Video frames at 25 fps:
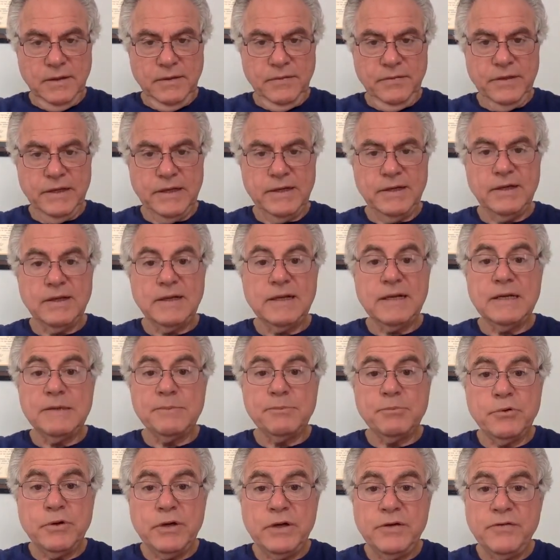then an
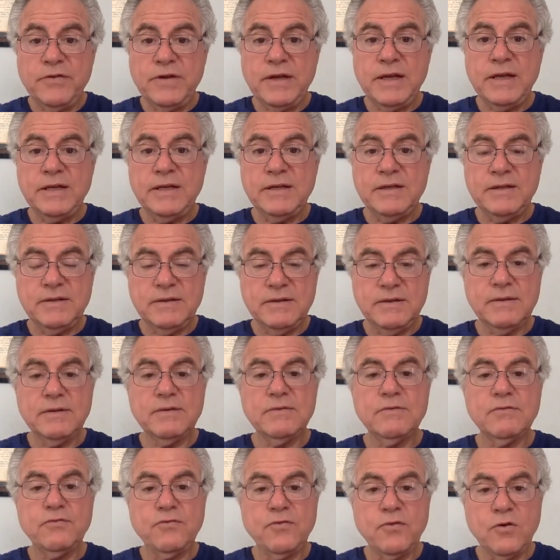abbreviated
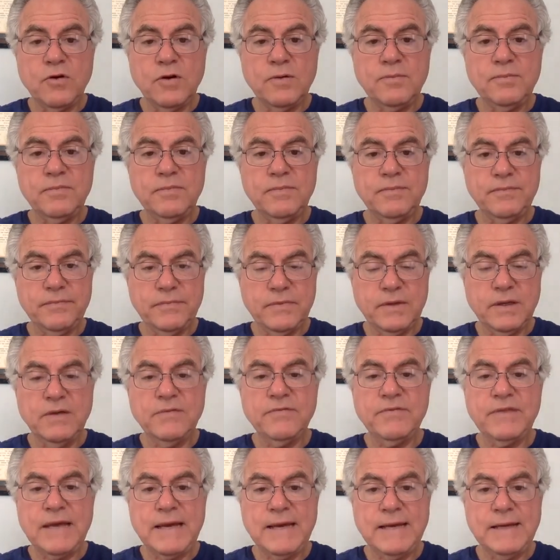form
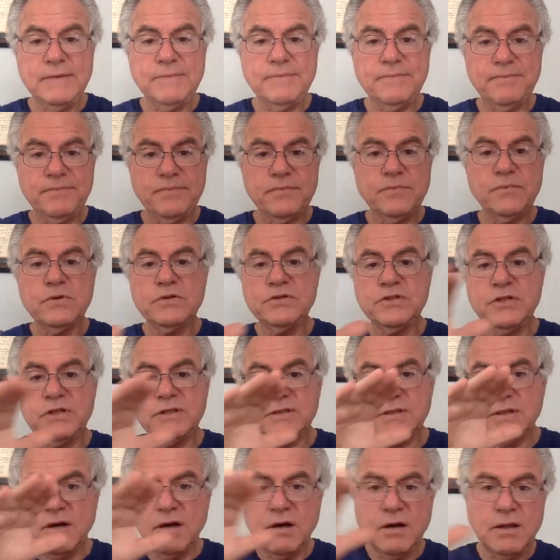of that with
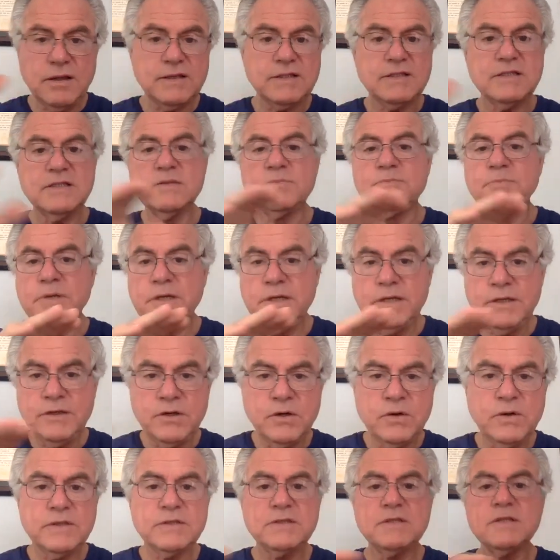just all SSP,
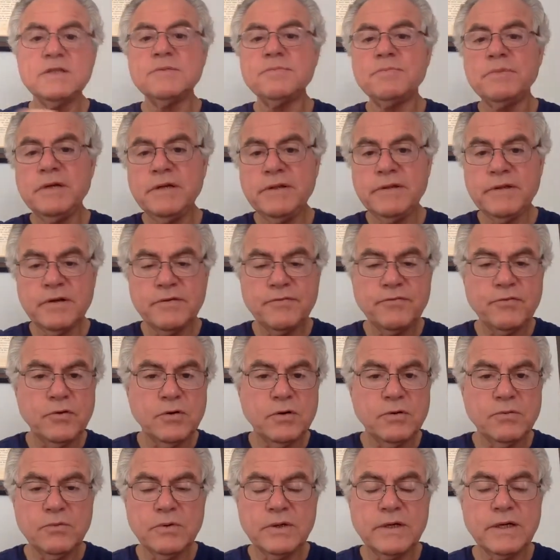no SSP,
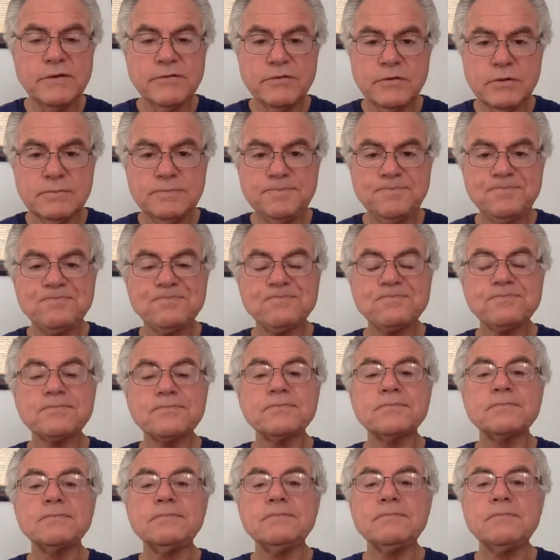therefore whatever.
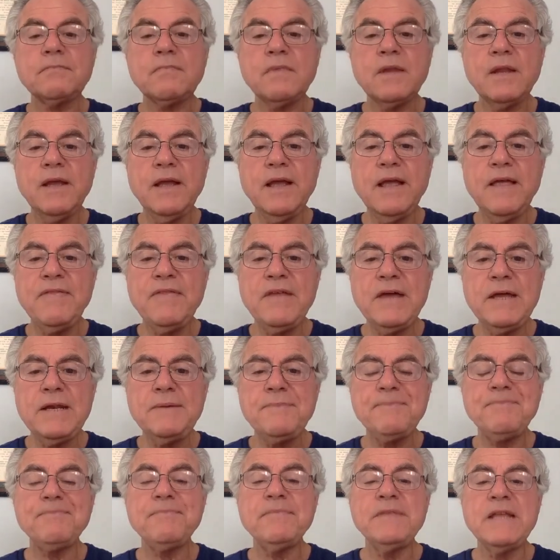And
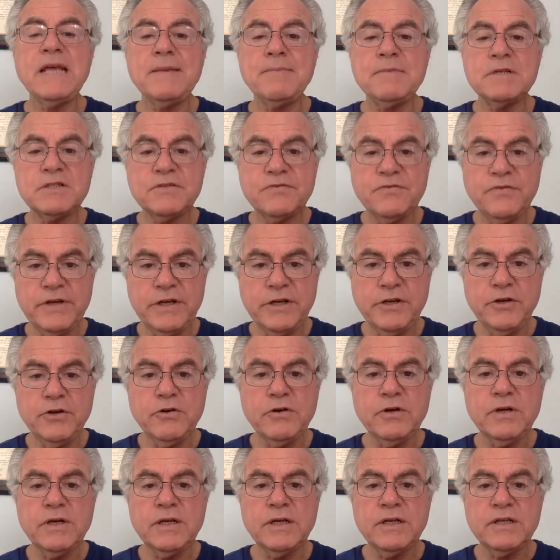then name its
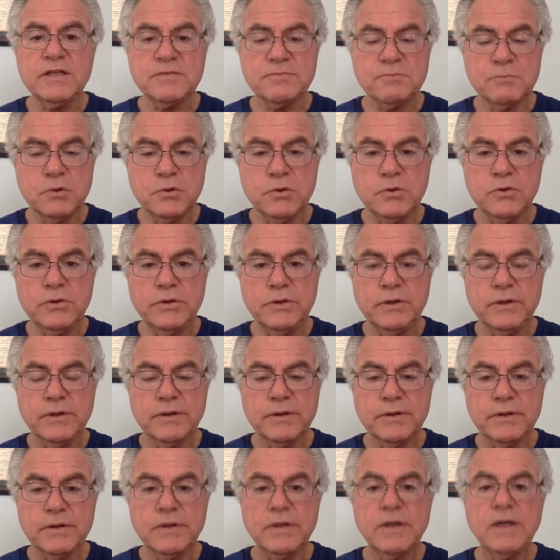figure and its mood,
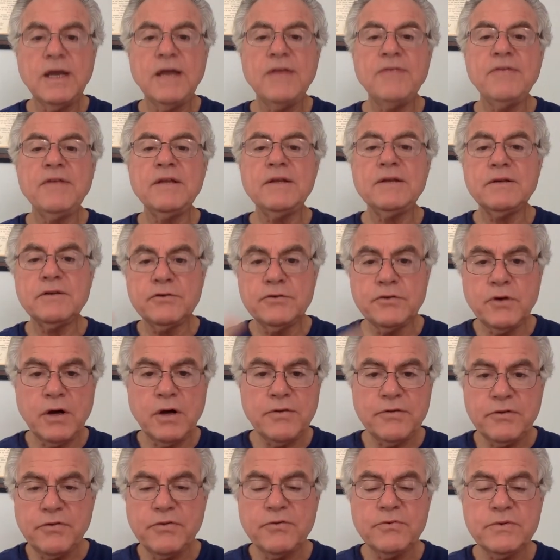and then
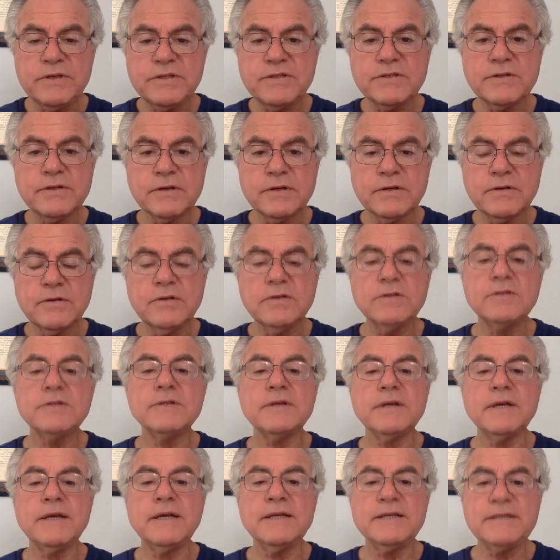draw the 3
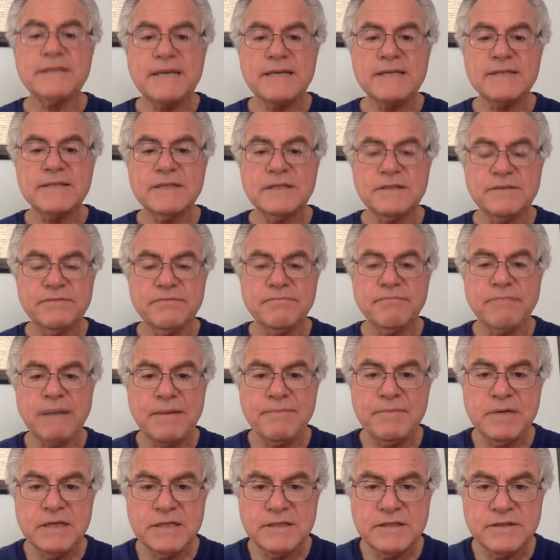circles and test it by
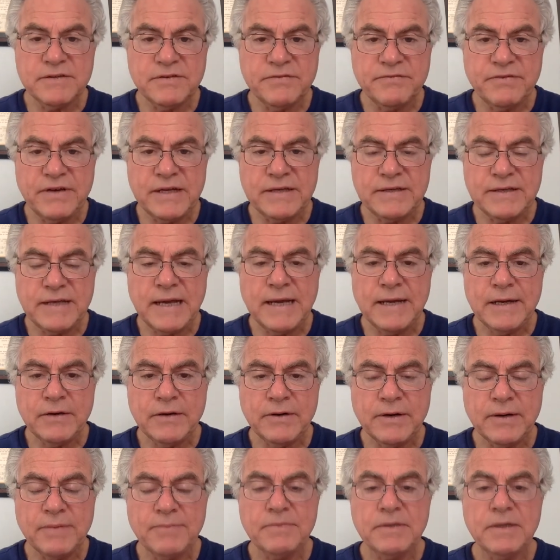means of the Venn
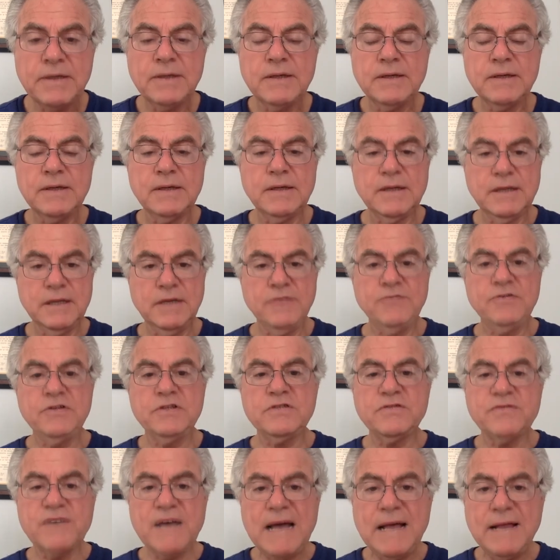diagram. If
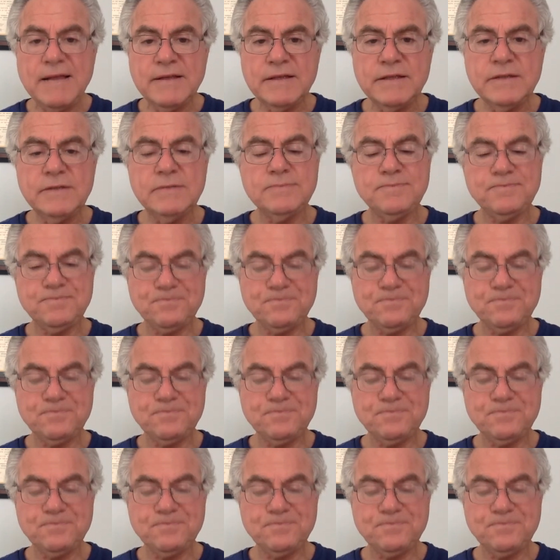it's valid,